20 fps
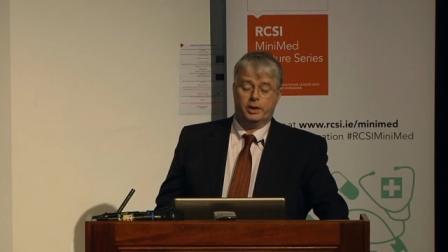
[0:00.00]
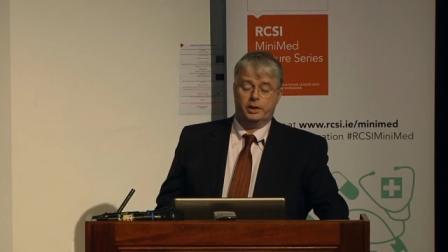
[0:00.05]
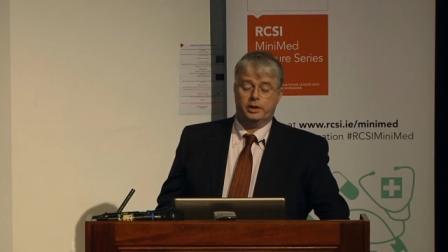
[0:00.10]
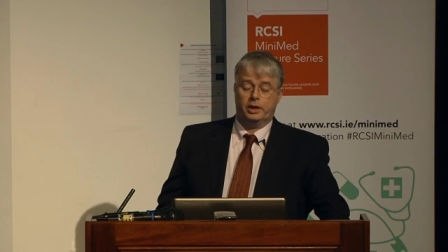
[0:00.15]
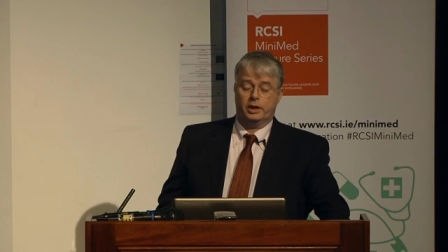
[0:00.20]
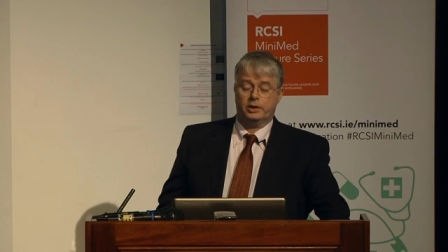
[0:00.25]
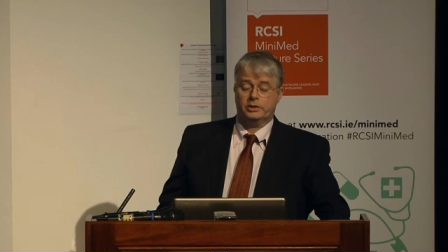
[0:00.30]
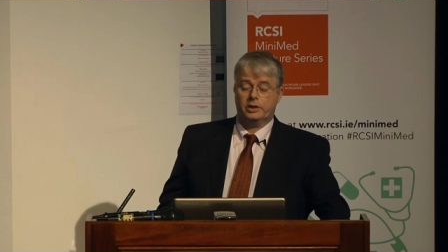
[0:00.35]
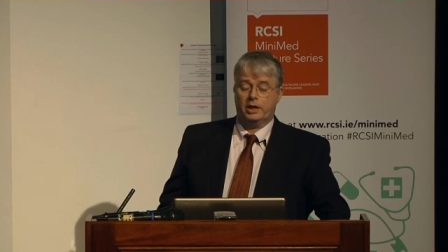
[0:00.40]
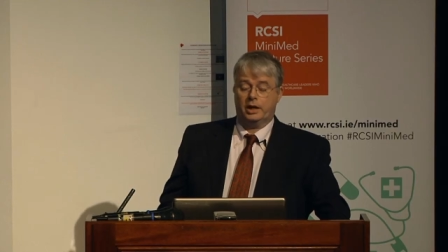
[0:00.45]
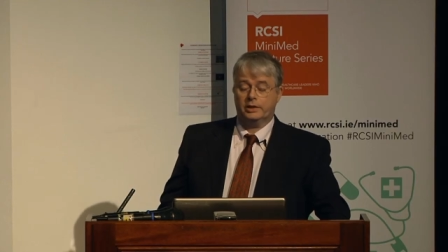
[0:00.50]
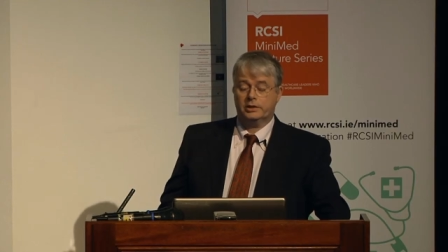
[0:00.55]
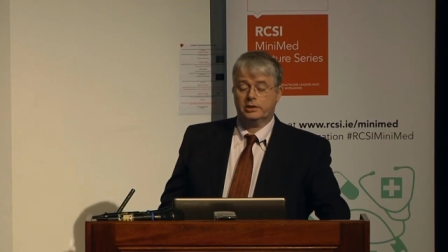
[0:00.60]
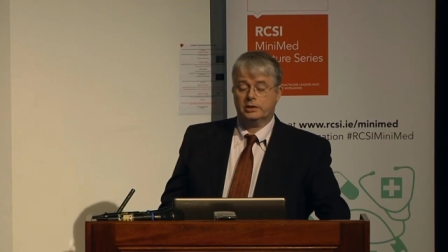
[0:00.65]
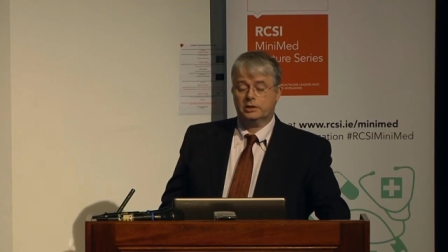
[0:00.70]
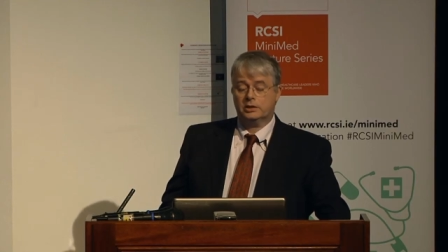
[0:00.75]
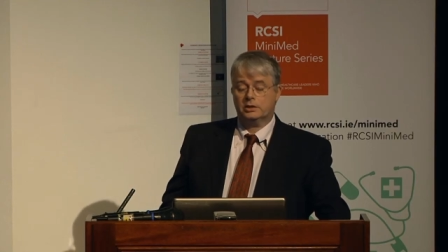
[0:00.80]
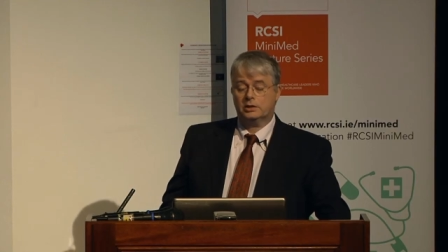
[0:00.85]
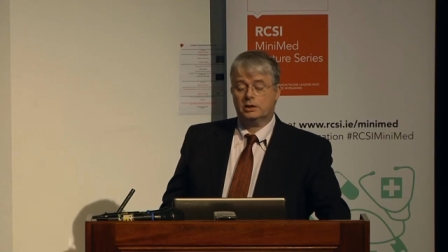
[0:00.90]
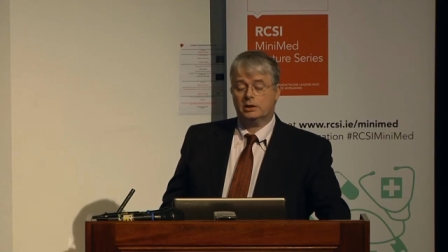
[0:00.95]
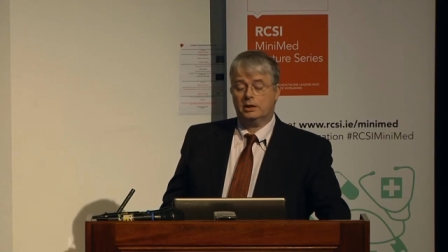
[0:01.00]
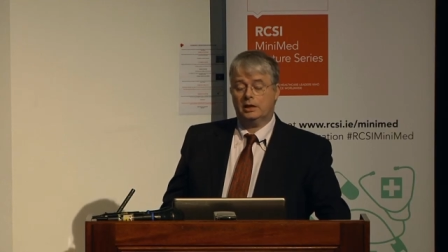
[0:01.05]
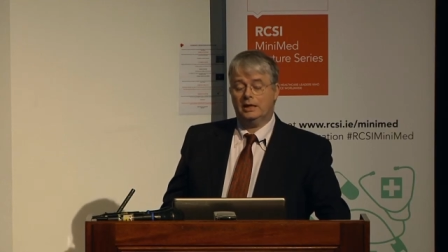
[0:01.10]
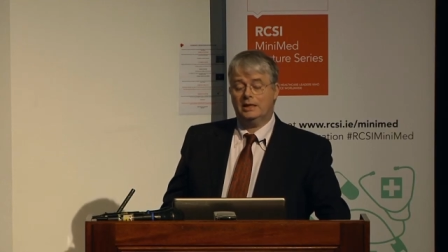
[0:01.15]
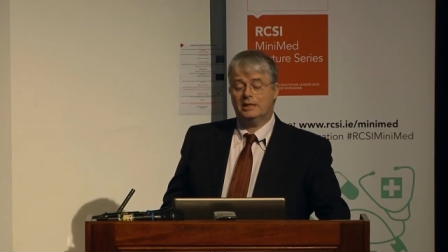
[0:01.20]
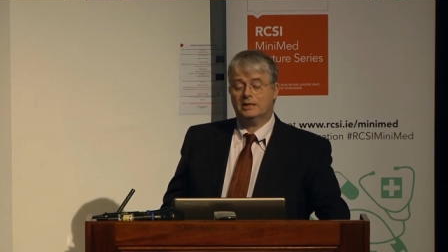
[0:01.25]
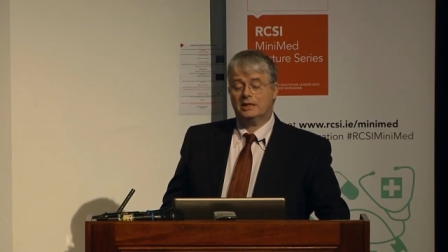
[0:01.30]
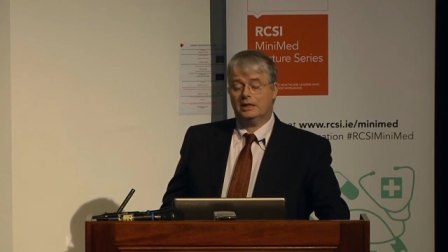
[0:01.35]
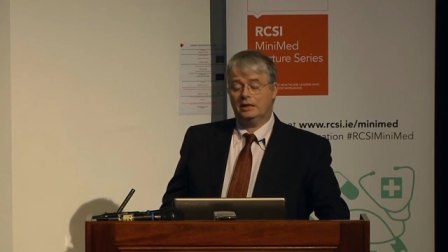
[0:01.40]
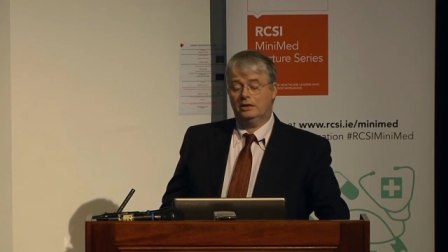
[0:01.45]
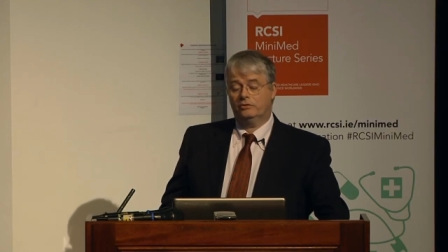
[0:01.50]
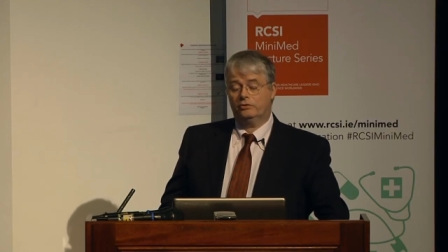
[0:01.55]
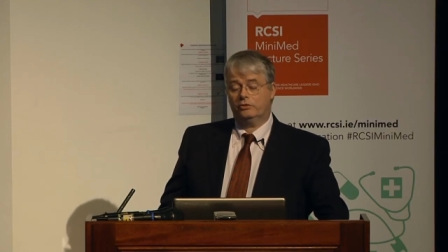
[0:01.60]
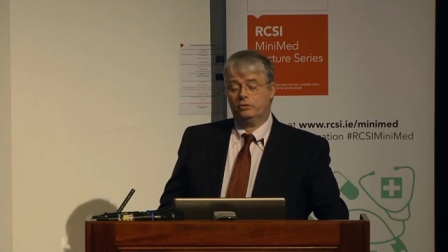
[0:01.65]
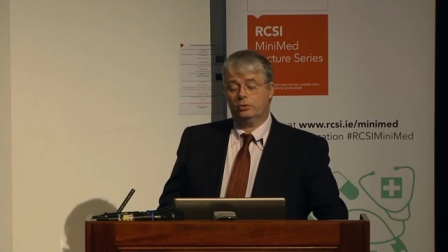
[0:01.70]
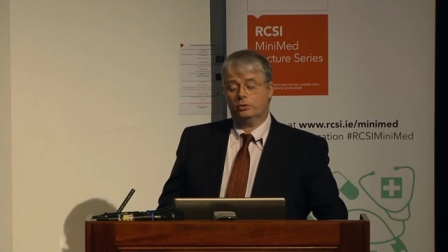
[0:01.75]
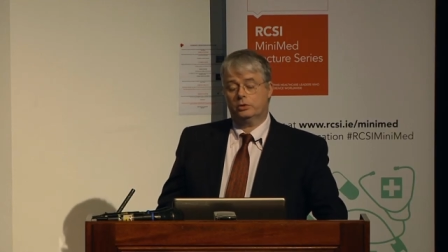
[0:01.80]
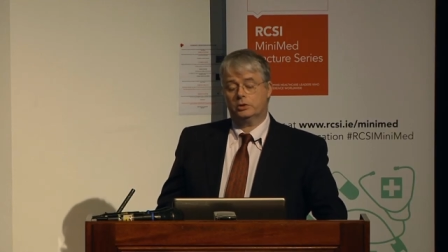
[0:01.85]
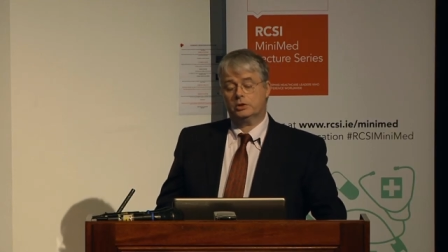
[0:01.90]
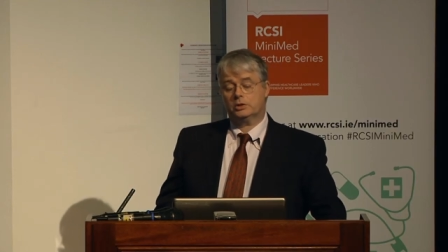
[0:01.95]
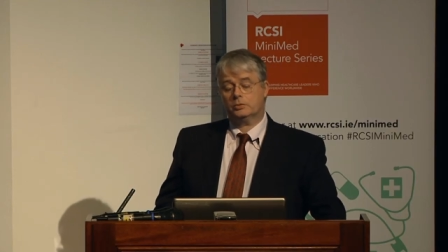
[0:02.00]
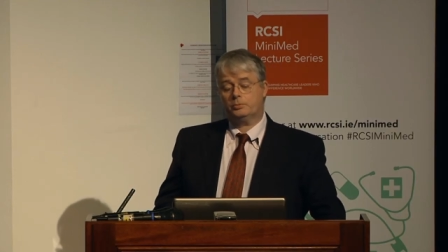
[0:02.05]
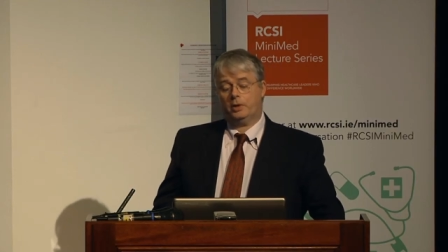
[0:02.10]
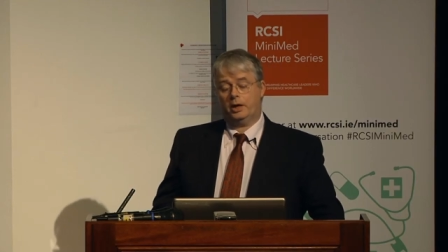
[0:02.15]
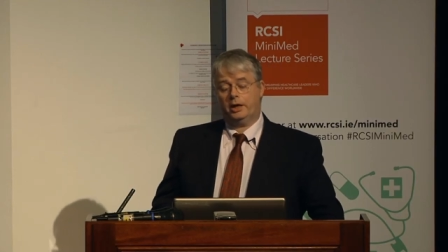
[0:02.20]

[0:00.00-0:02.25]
periodontitis is influenced